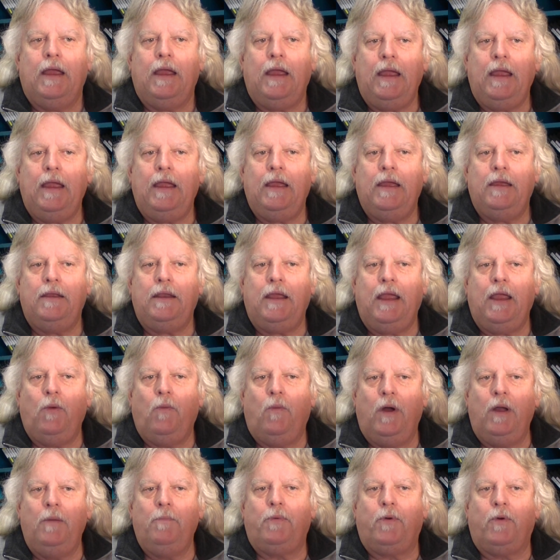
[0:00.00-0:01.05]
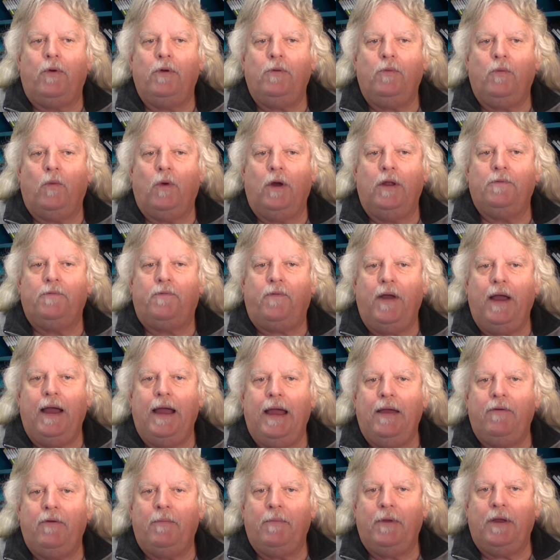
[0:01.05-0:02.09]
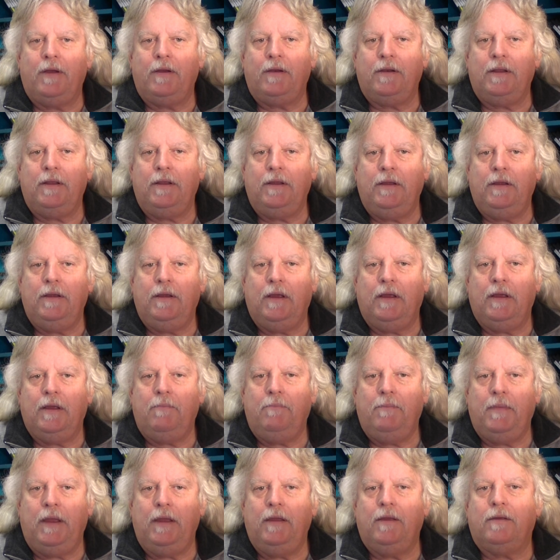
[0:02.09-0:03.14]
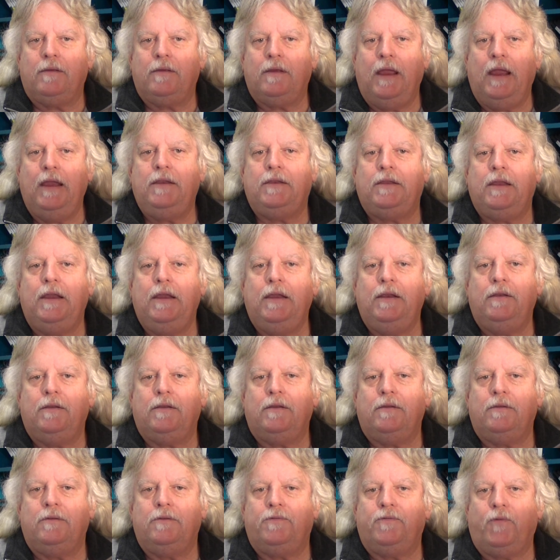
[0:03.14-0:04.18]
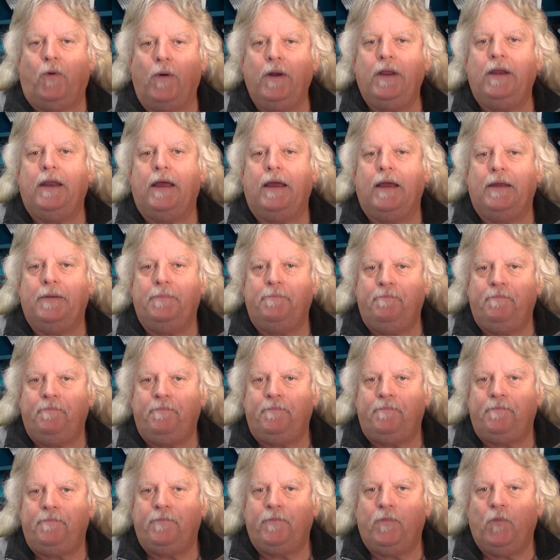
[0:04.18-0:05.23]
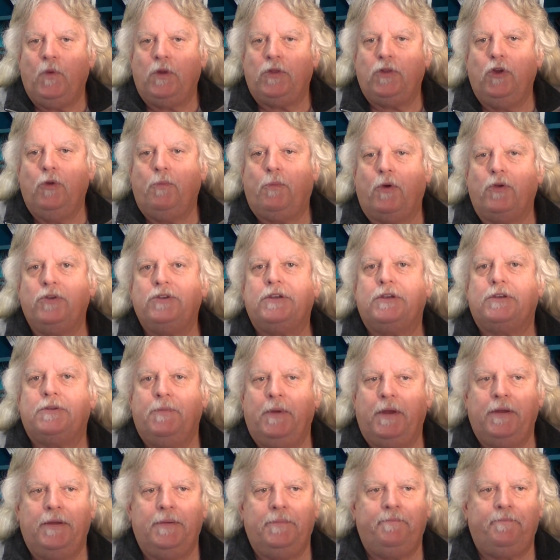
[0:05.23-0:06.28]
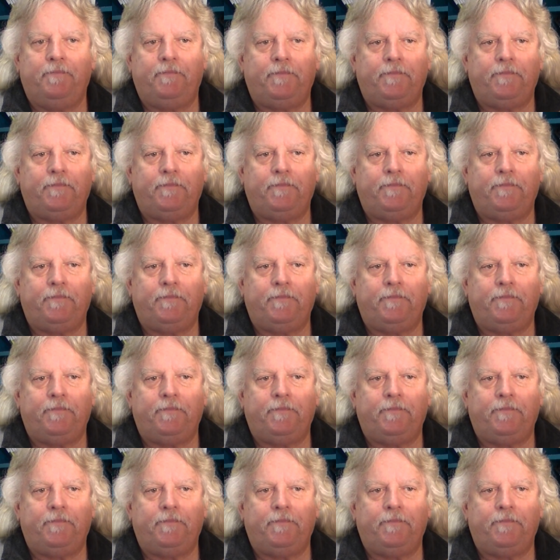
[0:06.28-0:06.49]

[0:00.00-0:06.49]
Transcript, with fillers: And a 1.15 among the uh, male 18 to 49 with 2.6 million.